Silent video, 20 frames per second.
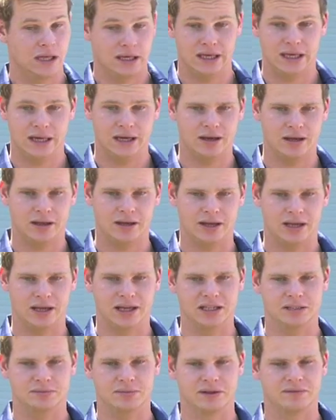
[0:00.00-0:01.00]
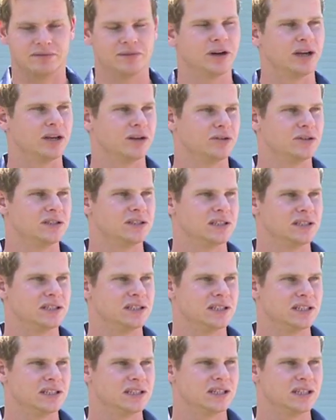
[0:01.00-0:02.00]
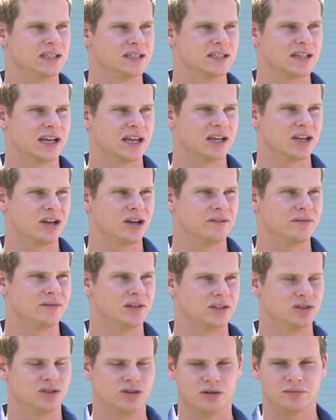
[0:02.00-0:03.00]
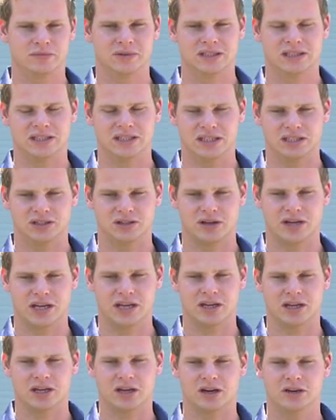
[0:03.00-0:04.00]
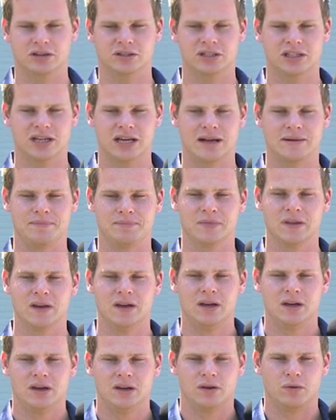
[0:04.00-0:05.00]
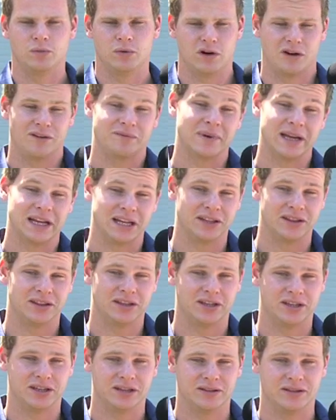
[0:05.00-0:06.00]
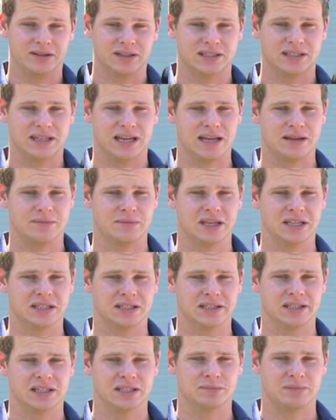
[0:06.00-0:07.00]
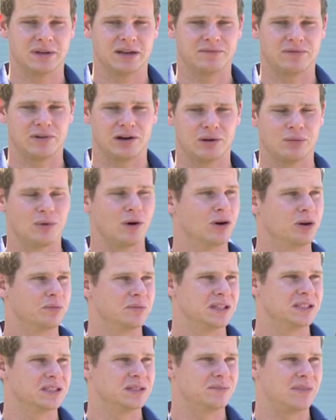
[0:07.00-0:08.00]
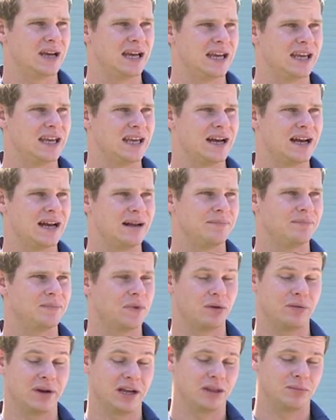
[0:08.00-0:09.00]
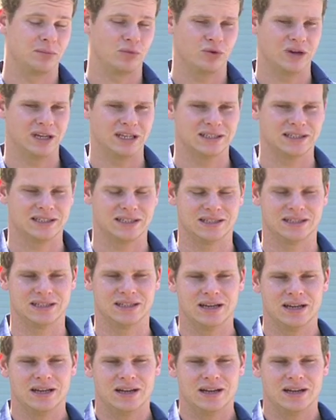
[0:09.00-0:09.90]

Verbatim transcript: Yeah, I think he's been very good since he's, he's taken over the job as the Australian coach. Um, when I've been in the, the team, he's, he's been very welcoming to me um, around the boys and